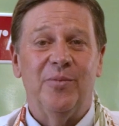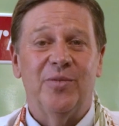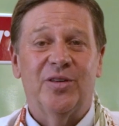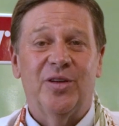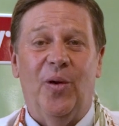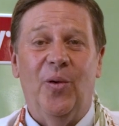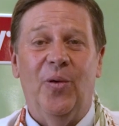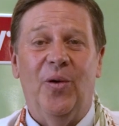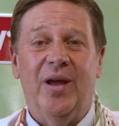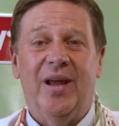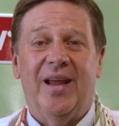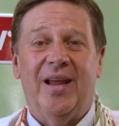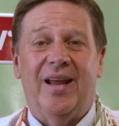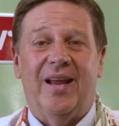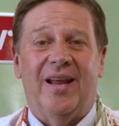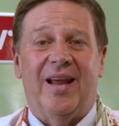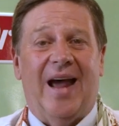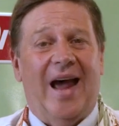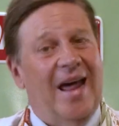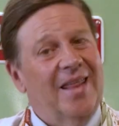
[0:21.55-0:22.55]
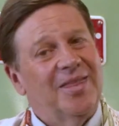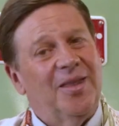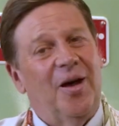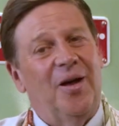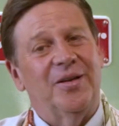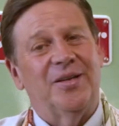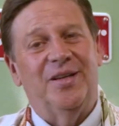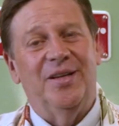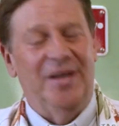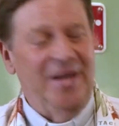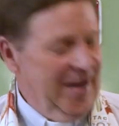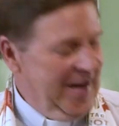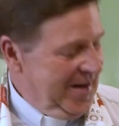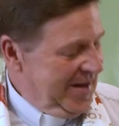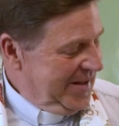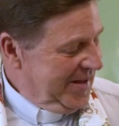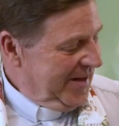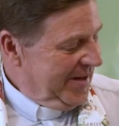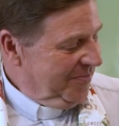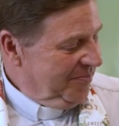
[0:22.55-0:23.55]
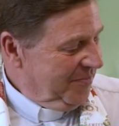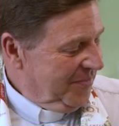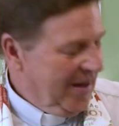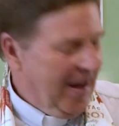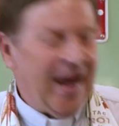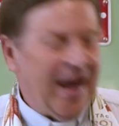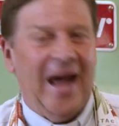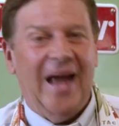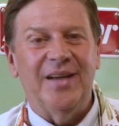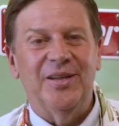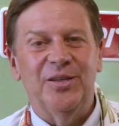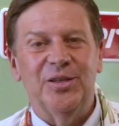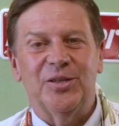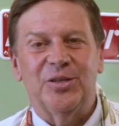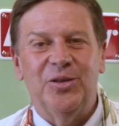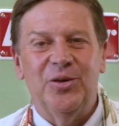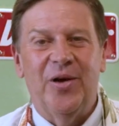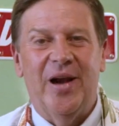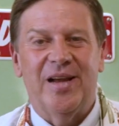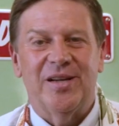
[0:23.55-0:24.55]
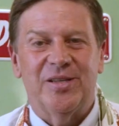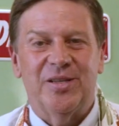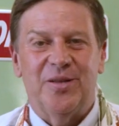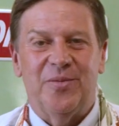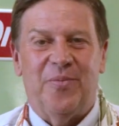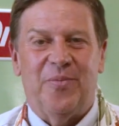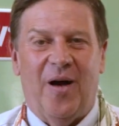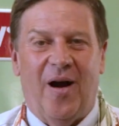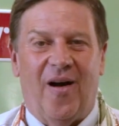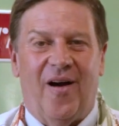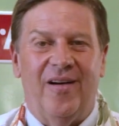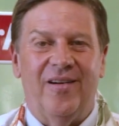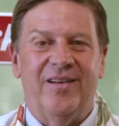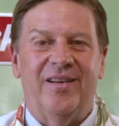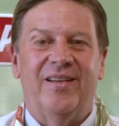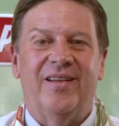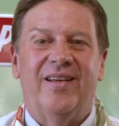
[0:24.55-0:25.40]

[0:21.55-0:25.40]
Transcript: So I thought today that I'd just dress the part